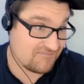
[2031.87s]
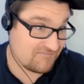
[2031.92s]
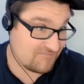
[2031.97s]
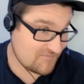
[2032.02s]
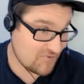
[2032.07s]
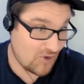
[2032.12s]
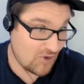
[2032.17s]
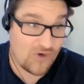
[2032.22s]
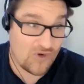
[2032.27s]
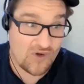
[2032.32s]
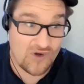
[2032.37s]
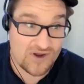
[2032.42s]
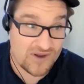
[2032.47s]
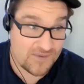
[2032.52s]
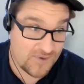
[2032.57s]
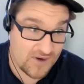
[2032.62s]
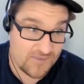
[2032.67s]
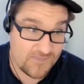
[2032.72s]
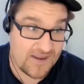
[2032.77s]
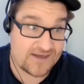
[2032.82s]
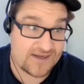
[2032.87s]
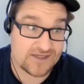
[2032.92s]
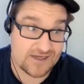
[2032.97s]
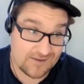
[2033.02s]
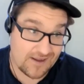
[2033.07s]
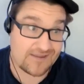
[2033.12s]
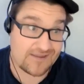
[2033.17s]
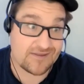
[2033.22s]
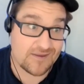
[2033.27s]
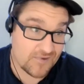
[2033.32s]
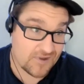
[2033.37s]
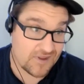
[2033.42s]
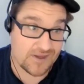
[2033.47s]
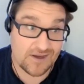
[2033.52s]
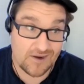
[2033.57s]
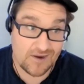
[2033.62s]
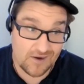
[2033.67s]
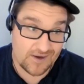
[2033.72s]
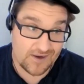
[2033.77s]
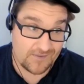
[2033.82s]
local community page and let them
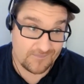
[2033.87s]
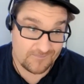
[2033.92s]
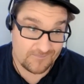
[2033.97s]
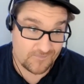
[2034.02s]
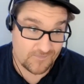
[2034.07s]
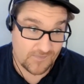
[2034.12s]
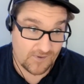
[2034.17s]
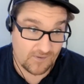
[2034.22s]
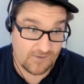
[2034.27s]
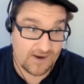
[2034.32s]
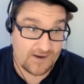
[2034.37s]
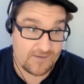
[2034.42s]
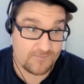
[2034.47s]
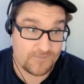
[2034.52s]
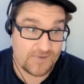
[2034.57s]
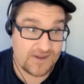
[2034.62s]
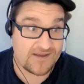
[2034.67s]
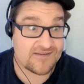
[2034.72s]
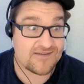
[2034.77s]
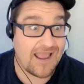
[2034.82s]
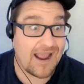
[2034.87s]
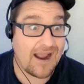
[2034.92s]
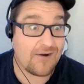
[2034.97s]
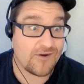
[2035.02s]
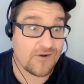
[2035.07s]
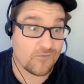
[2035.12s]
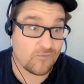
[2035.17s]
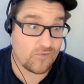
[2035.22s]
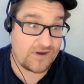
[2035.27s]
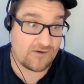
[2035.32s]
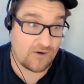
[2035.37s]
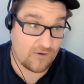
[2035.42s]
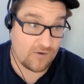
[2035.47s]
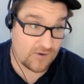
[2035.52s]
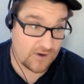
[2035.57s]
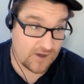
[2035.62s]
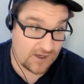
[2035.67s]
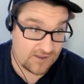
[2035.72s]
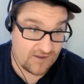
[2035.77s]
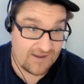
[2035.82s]
click on it. All right. Because now you're
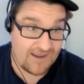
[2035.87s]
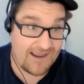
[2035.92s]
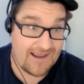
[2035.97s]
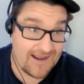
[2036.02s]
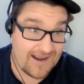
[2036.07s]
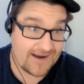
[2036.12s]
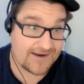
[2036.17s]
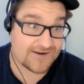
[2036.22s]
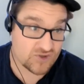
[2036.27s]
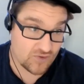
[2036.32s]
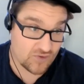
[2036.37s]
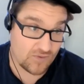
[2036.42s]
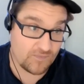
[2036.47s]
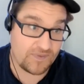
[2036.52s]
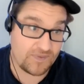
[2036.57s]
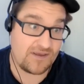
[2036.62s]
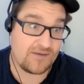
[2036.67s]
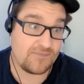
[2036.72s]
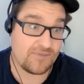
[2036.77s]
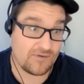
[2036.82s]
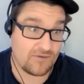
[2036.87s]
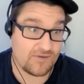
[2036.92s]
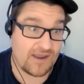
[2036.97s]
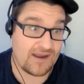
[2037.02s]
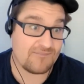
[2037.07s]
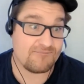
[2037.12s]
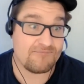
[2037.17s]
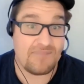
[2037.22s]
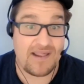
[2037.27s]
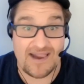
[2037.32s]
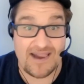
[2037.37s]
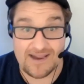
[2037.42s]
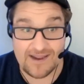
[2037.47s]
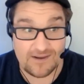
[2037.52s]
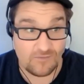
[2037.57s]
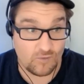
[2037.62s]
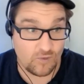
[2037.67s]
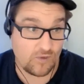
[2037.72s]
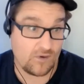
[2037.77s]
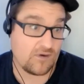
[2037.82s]
retargeting the actual people that may
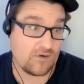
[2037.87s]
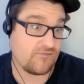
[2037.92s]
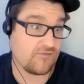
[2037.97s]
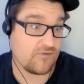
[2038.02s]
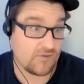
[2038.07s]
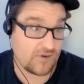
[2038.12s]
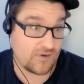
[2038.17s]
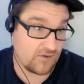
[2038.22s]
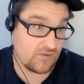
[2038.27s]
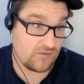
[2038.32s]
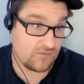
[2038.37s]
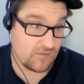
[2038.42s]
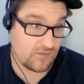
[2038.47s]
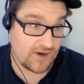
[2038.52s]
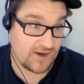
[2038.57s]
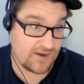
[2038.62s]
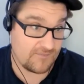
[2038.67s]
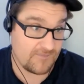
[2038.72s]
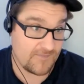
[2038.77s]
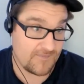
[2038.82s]
work for you. Right.